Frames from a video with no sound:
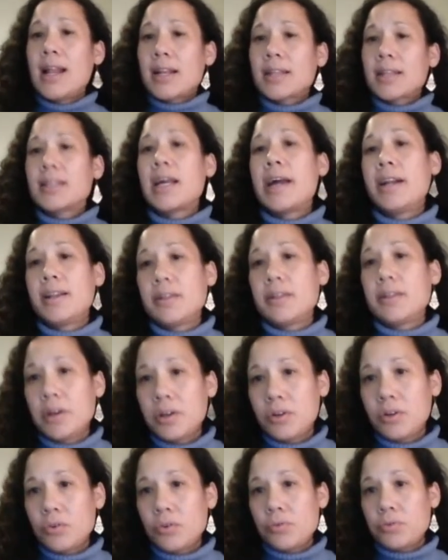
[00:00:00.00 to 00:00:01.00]
let
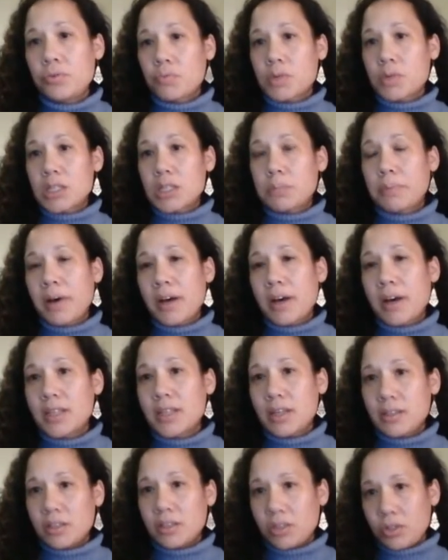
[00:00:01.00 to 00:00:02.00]
alone
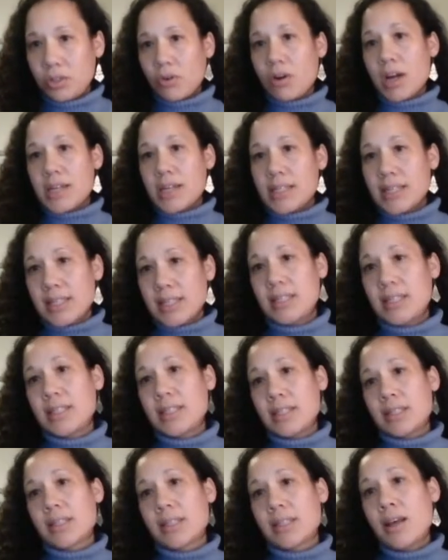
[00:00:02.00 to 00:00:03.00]
responding to
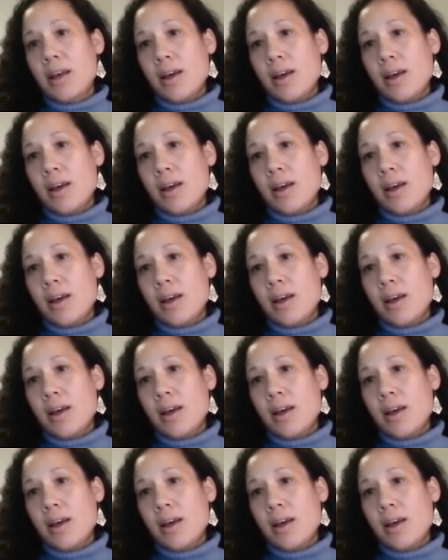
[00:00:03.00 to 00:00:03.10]
crises